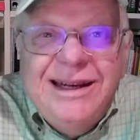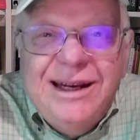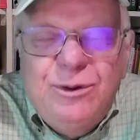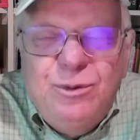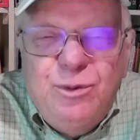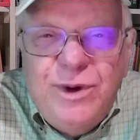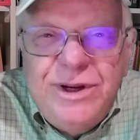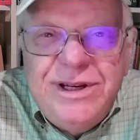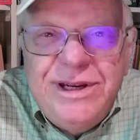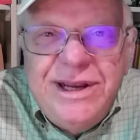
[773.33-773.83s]

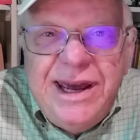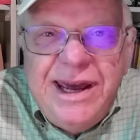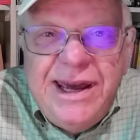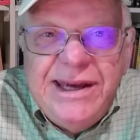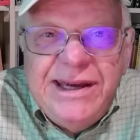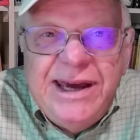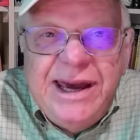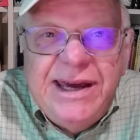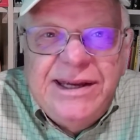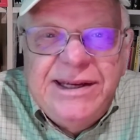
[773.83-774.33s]
And one
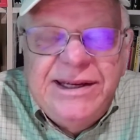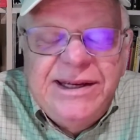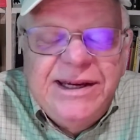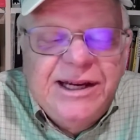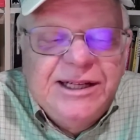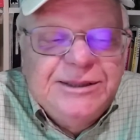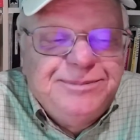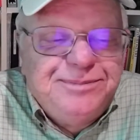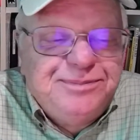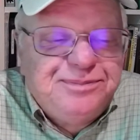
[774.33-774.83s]
day
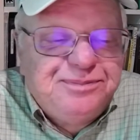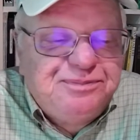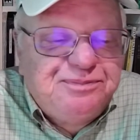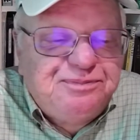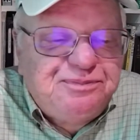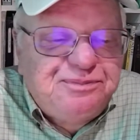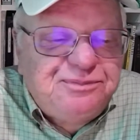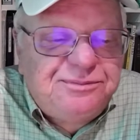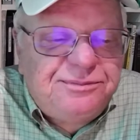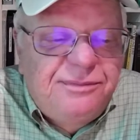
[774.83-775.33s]

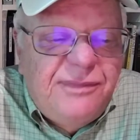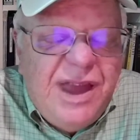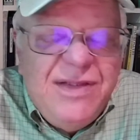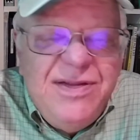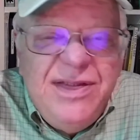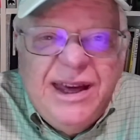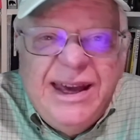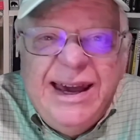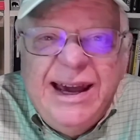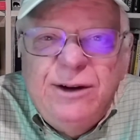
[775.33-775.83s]

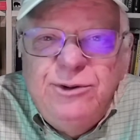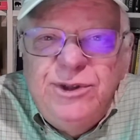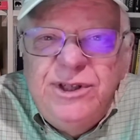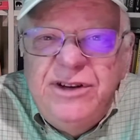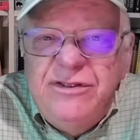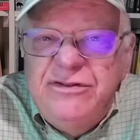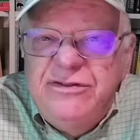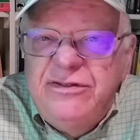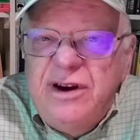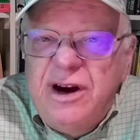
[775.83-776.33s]
the
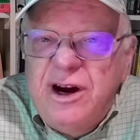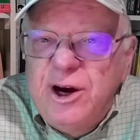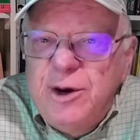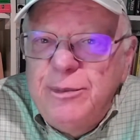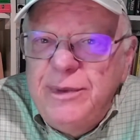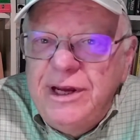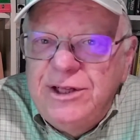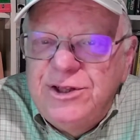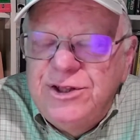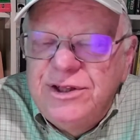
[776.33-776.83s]
county
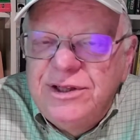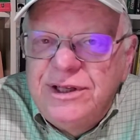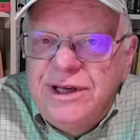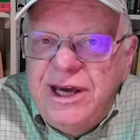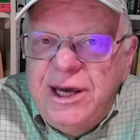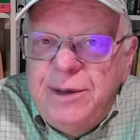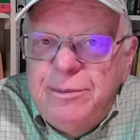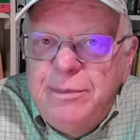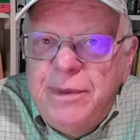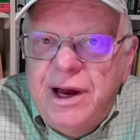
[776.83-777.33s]
farm agent
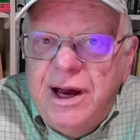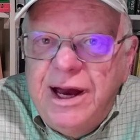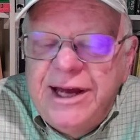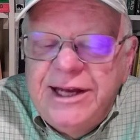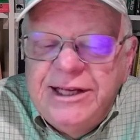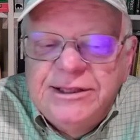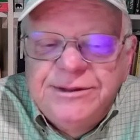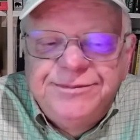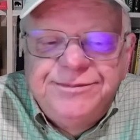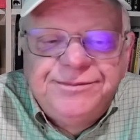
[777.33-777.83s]
came
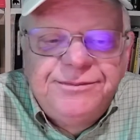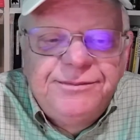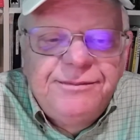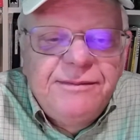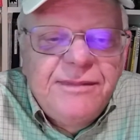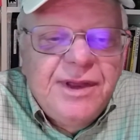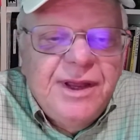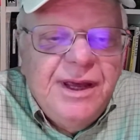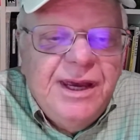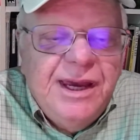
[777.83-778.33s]
by,
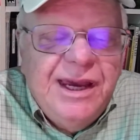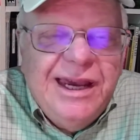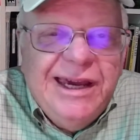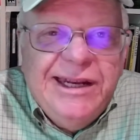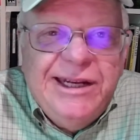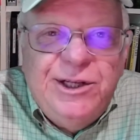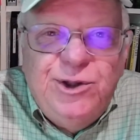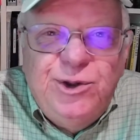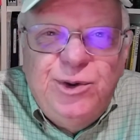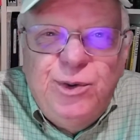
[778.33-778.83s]

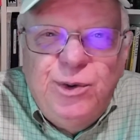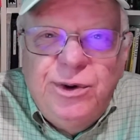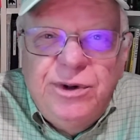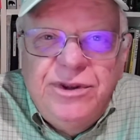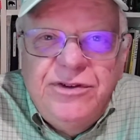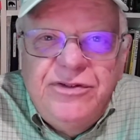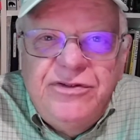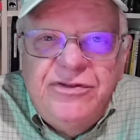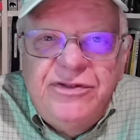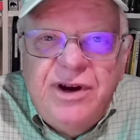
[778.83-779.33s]
and he
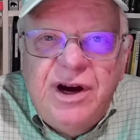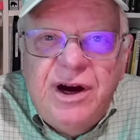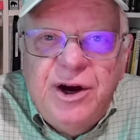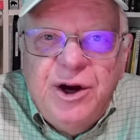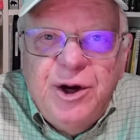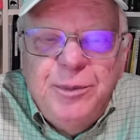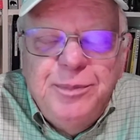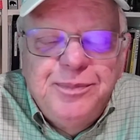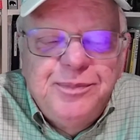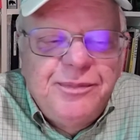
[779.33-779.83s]
toured the
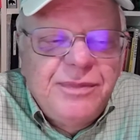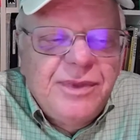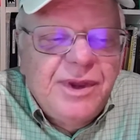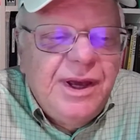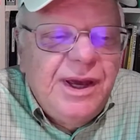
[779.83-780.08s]
farm